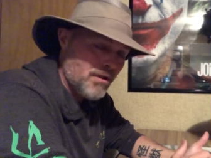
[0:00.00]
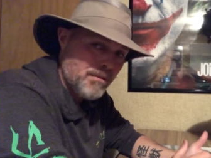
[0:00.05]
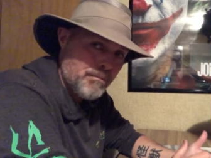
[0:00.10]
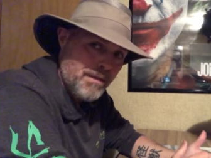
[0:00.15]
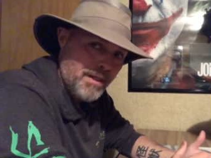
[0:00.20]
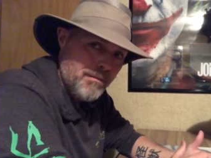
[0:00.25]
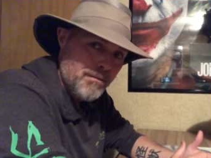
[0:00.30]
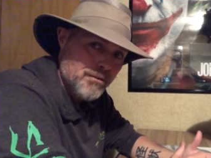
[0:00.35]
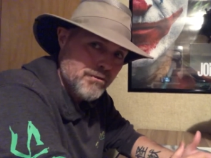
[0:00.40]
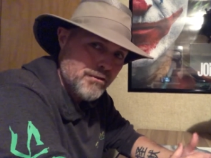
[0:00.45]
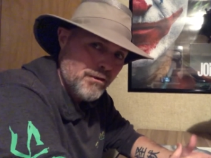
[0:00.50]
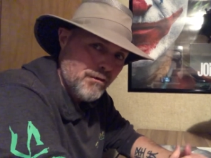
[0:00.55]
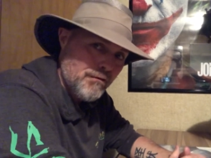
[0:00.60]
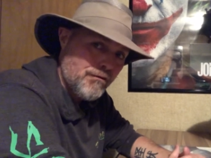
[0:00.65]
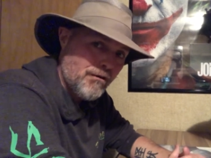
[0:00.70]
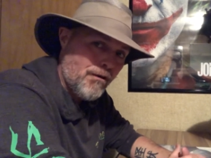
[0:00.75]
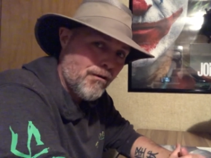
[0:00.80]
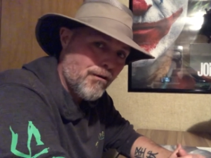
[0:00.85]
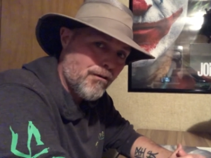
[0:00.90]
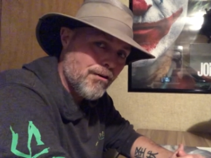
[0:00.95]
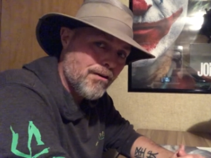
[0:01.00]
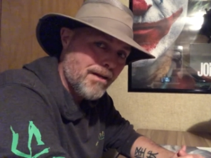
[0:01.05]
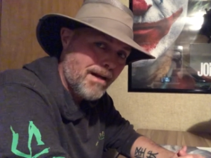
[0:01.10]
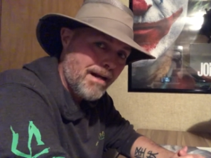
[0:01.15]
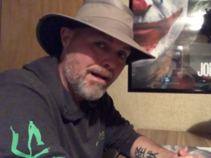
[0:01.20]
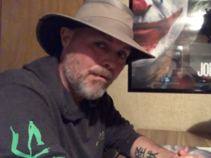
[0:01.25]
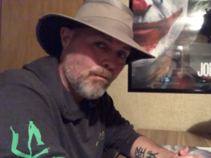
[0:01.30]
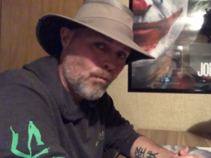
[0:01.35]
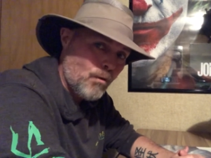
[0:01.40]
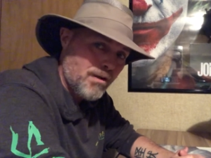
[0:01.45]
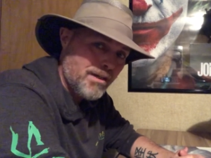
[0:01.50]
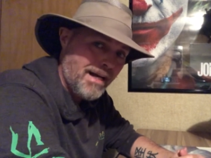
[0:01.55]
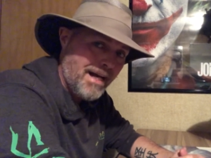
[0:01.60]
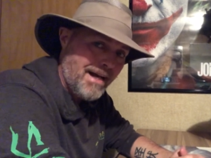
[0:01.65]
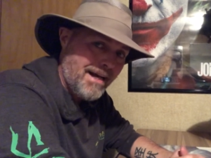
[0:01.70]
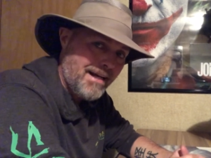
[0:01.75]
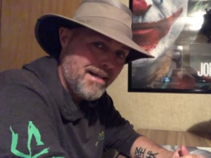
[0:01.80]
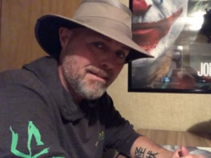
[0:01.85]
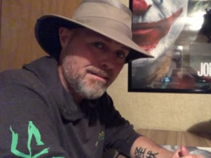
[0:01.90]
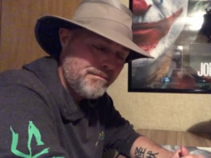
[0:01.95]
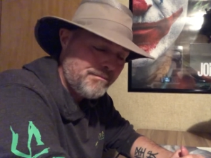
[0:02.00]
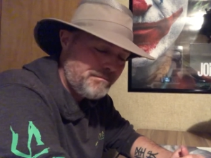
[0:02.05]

other people so far, and one guy,